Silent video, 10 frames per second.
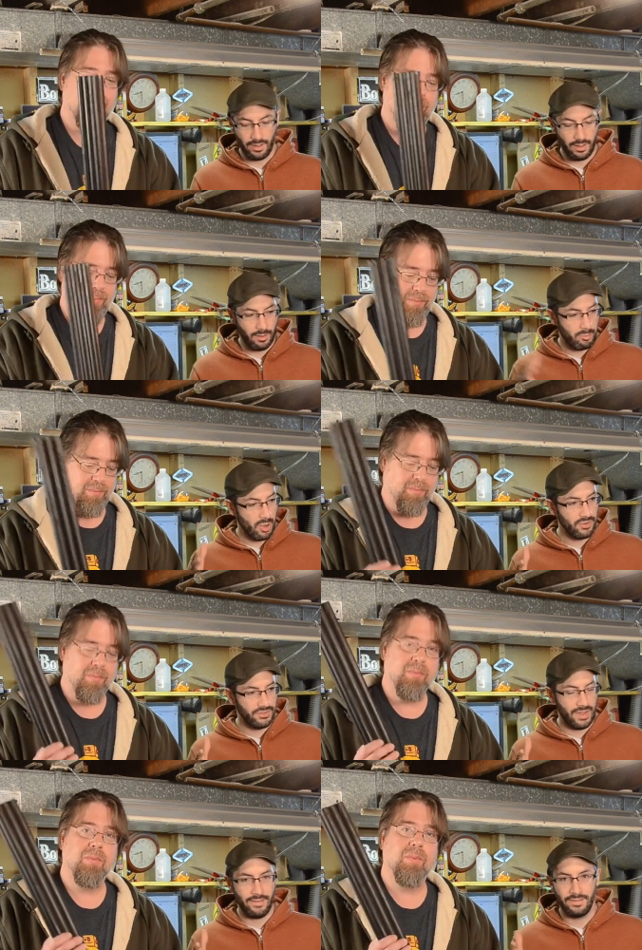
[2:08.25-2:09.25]
Speaker 1: a, a bow
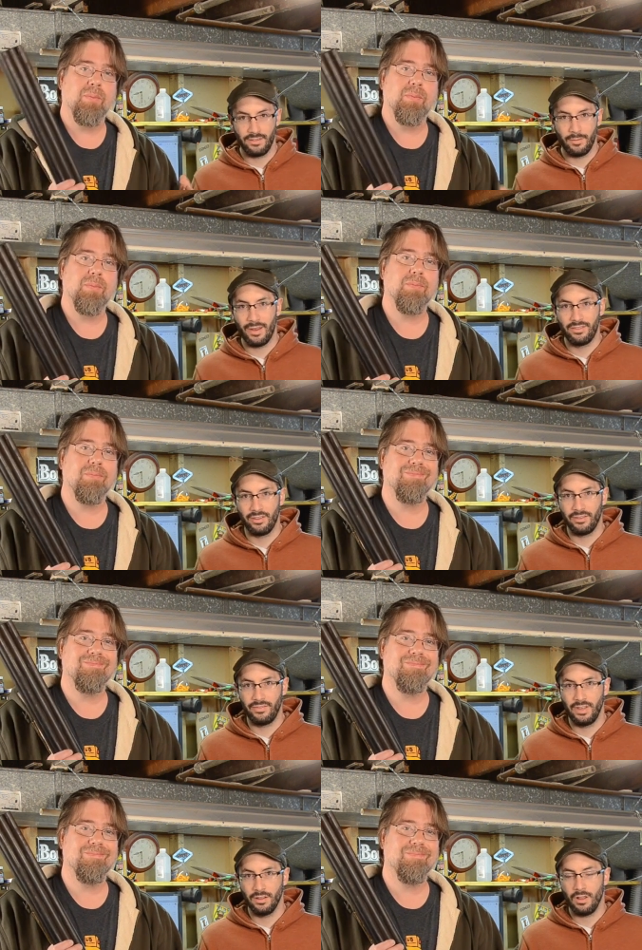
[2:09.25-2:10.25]
staff that's about six
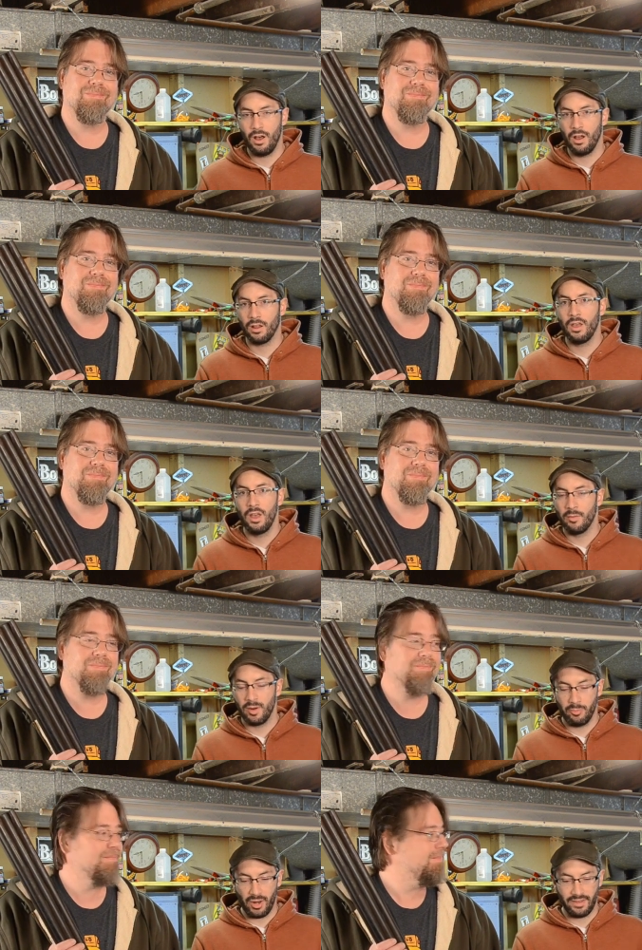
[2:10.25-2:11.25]
feet long, but it
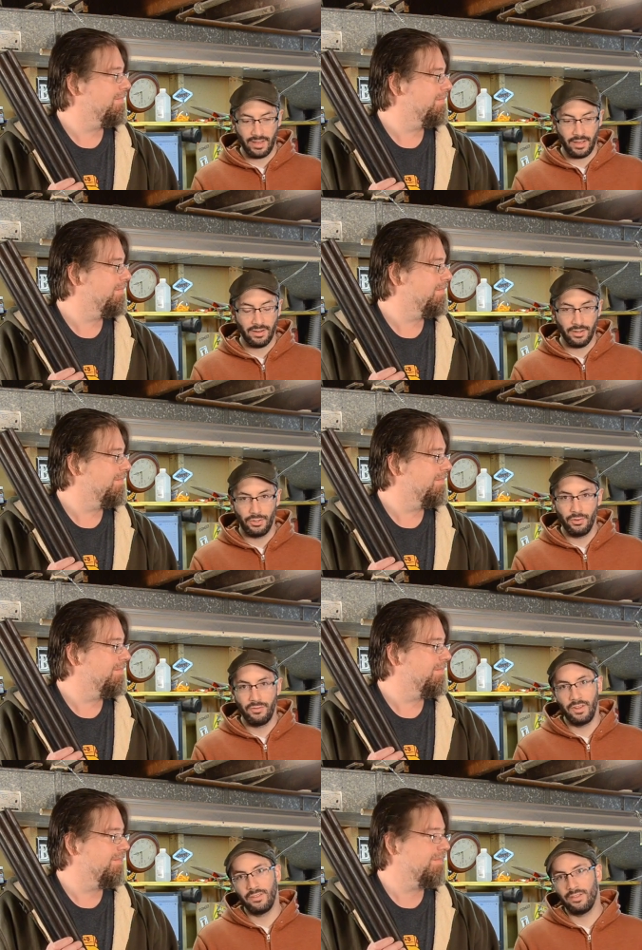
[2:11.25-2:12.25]
breaks down into two
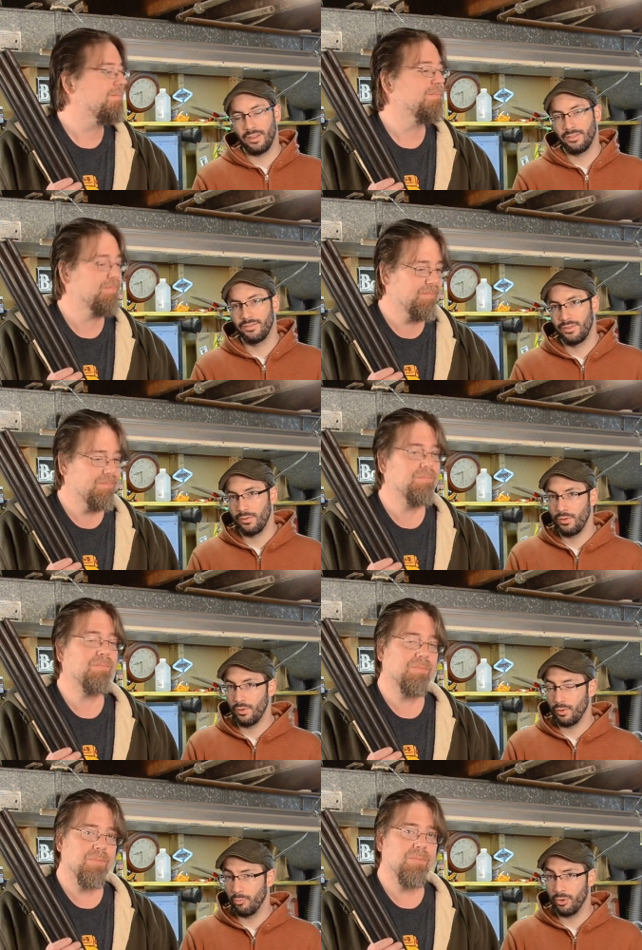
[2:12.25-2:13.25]
feet sections so you
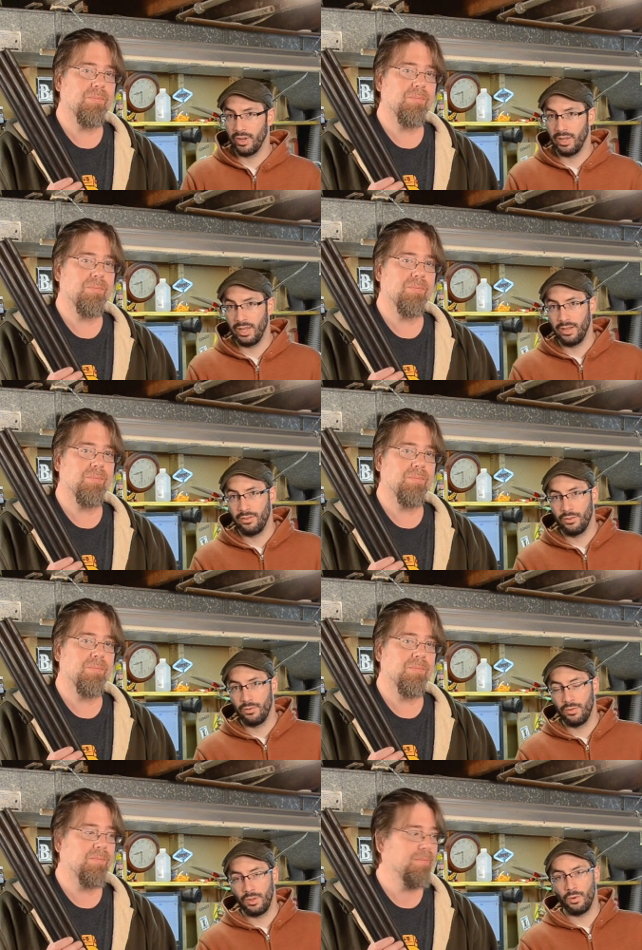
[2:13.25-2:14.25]
can put it into
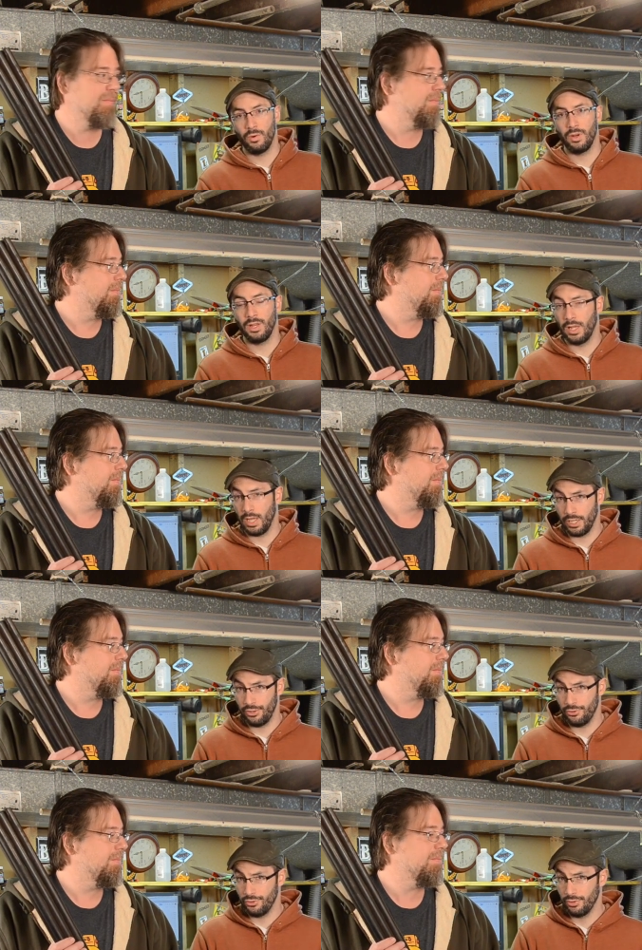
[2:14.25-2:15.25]
your
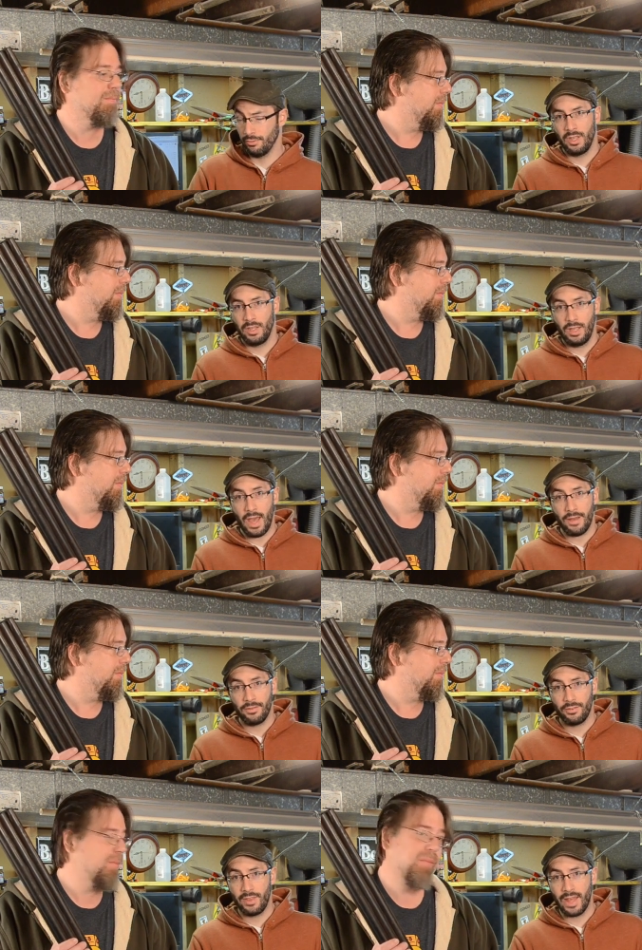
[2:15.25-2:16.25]
luggage. Yeah,
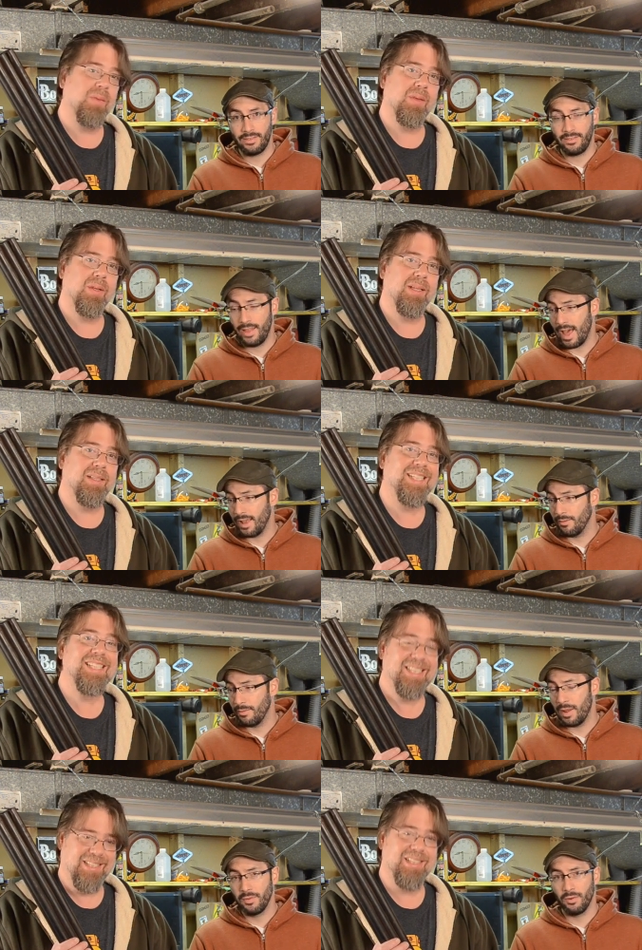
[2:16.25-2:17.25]
so that's that.
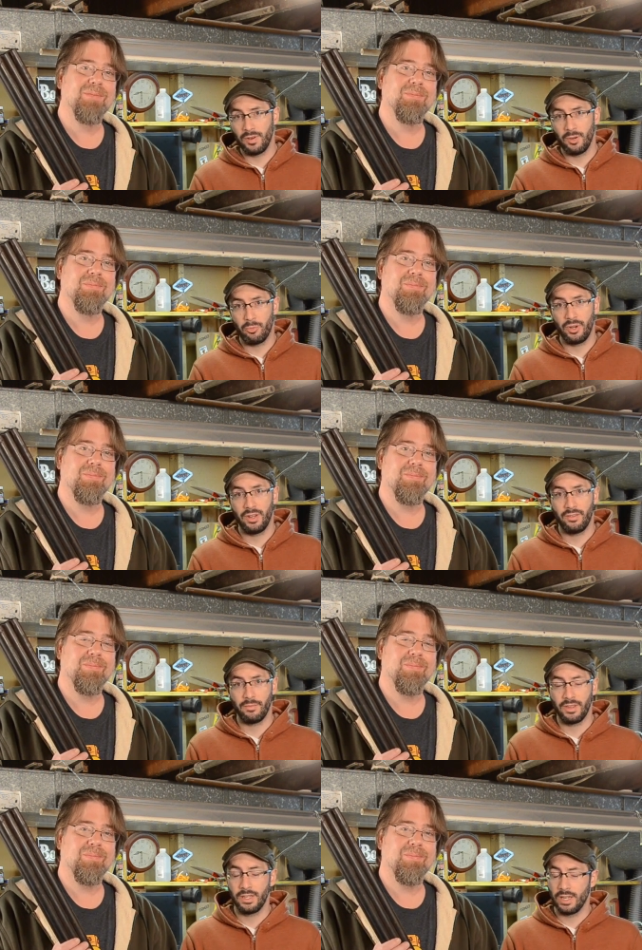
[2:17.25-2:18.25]
Remember, when you're putting
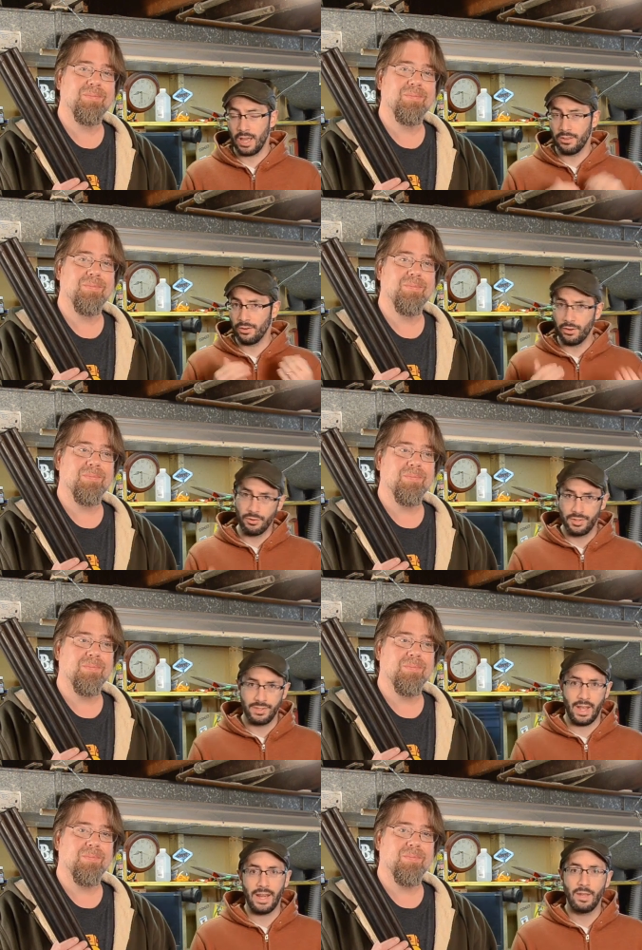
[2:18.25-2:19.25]
something together, you're
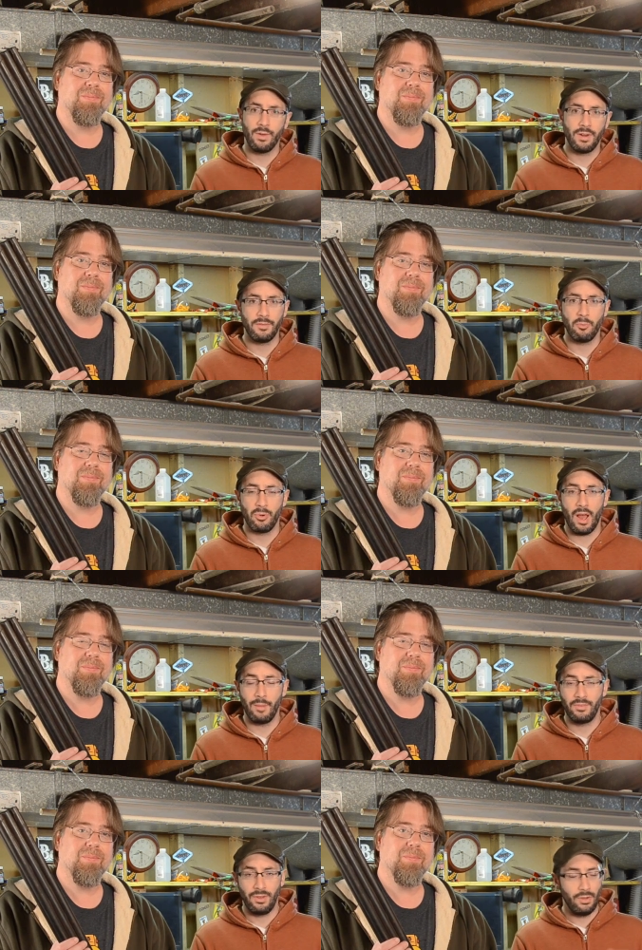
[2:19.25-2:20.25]
designing one of your props
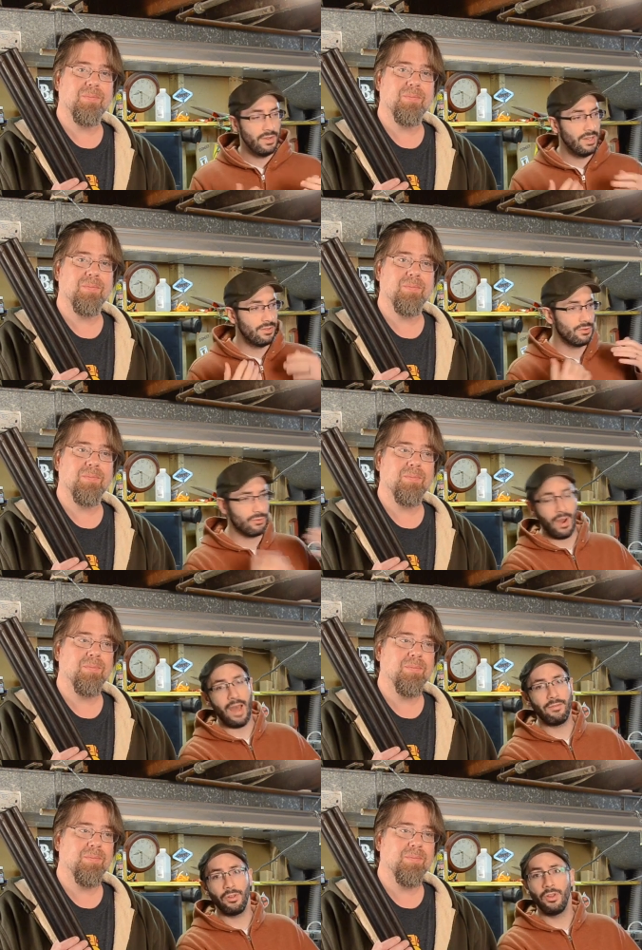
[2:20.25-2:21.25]
and you need to
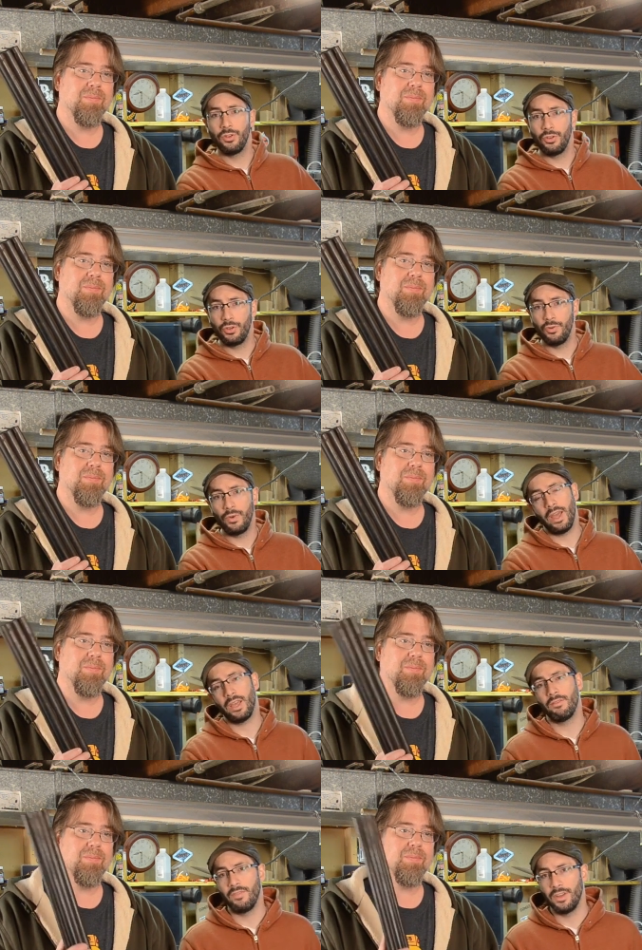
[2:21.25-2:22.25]
travel to a
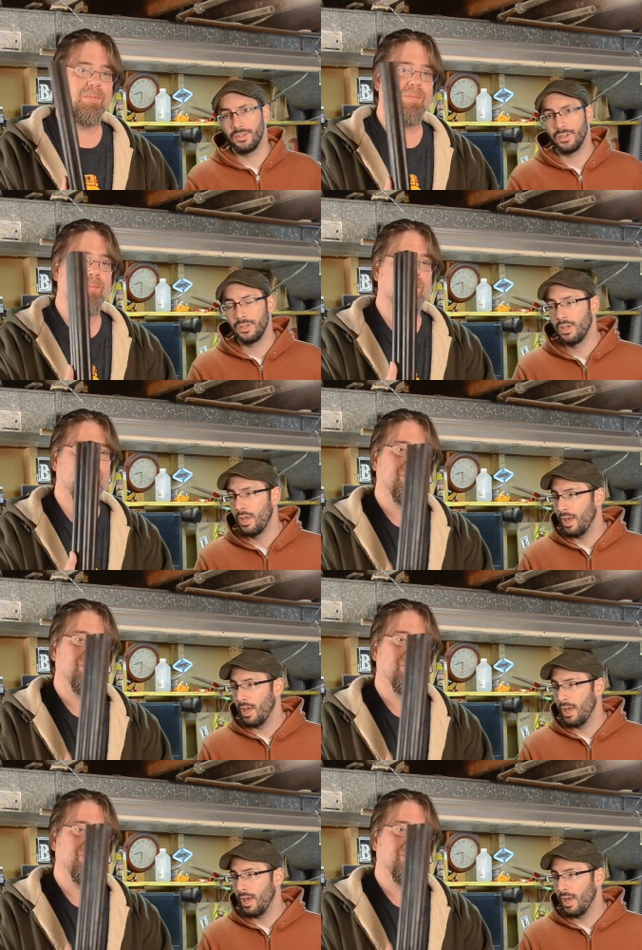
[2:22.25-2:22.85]
convention,